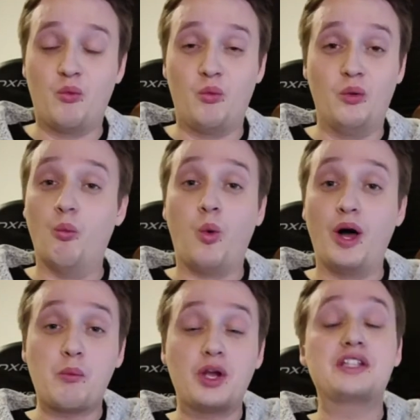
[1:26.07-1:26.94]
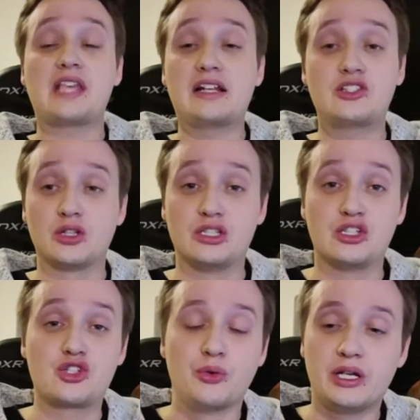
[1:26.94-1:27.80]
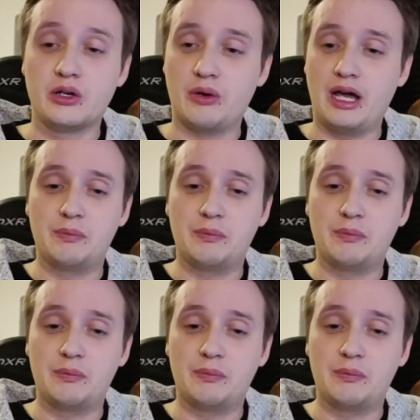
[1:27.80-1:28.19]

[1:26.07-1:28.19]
what what is actually the trigger, right?